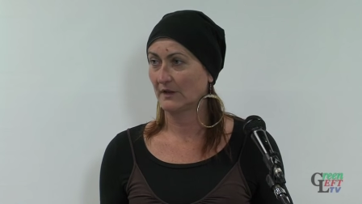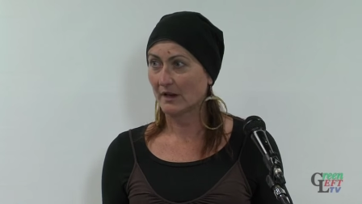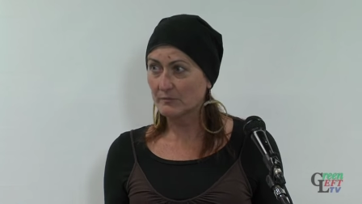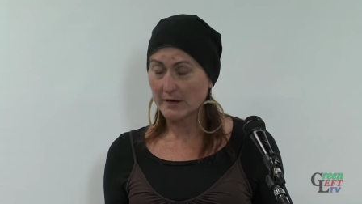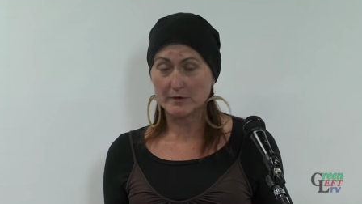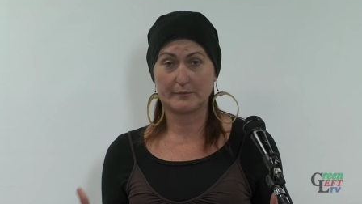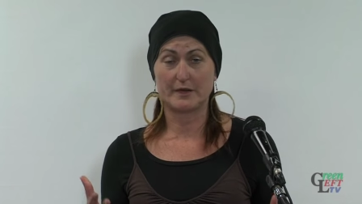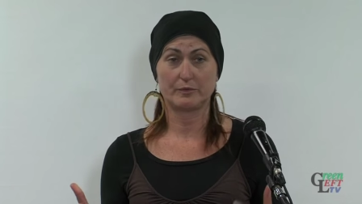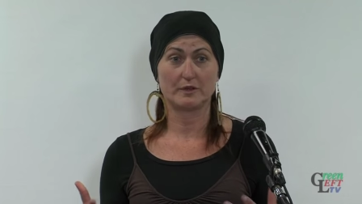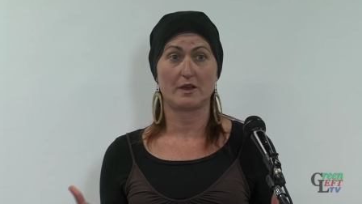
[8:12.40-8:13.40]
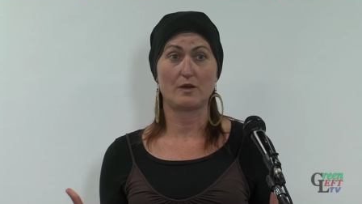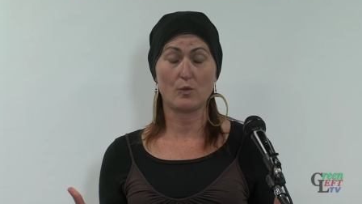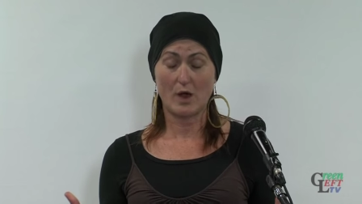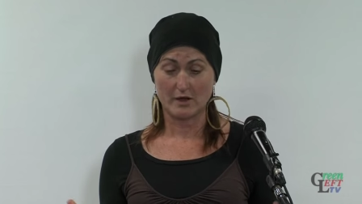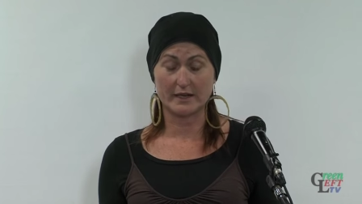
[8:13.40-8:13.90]
And maybe people are going,
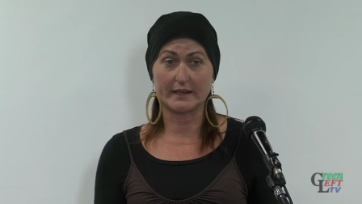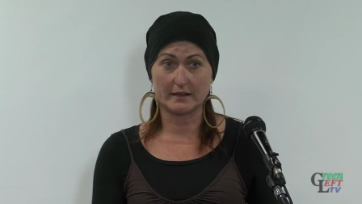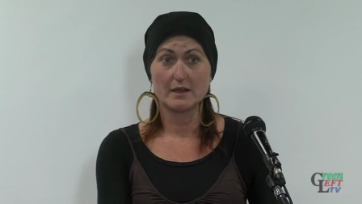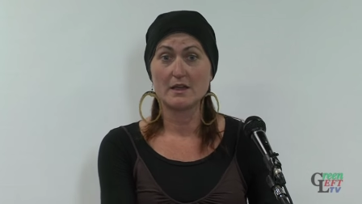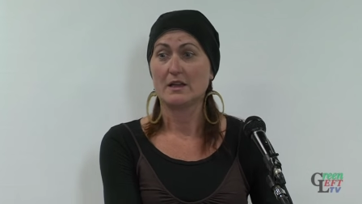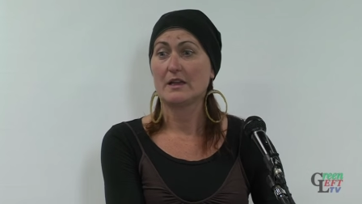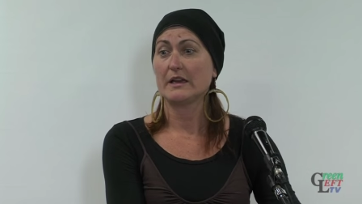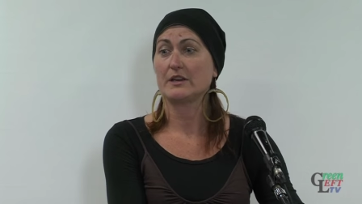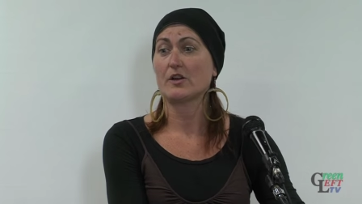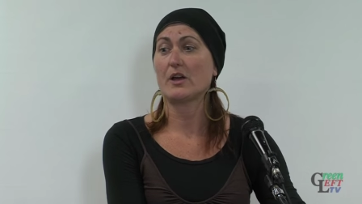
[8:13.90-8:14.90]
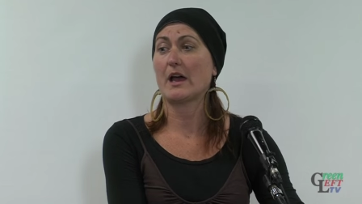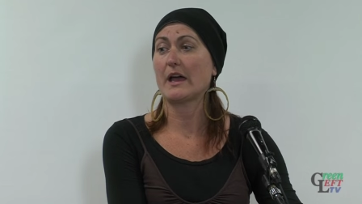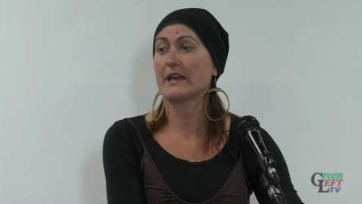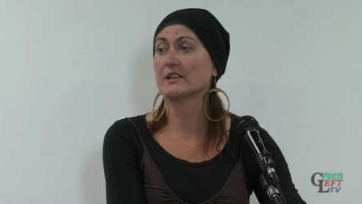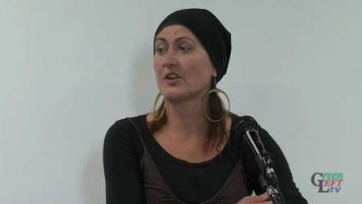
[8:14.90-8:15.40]
wow, like, you know,
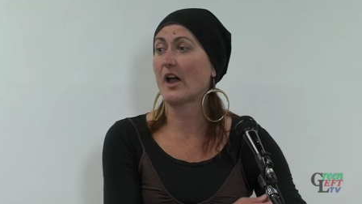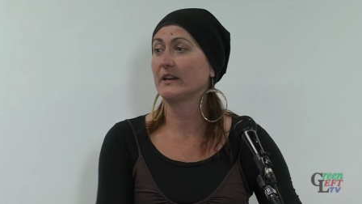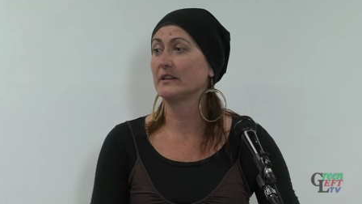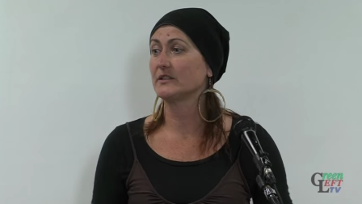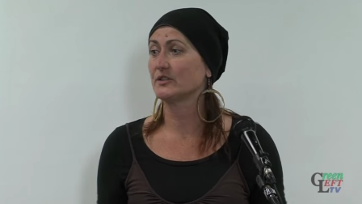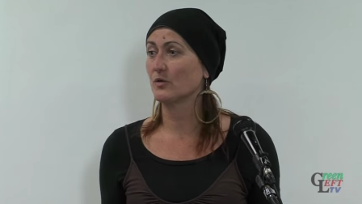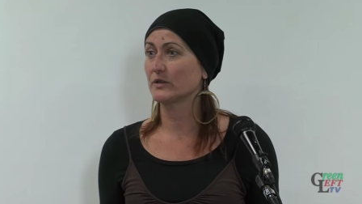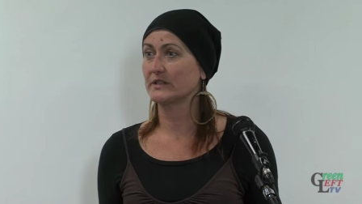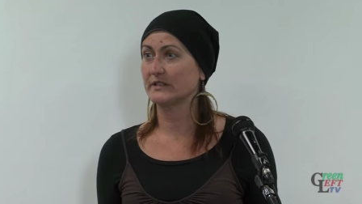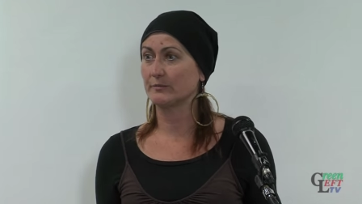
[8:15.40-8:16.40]
uh, anxiety disorders,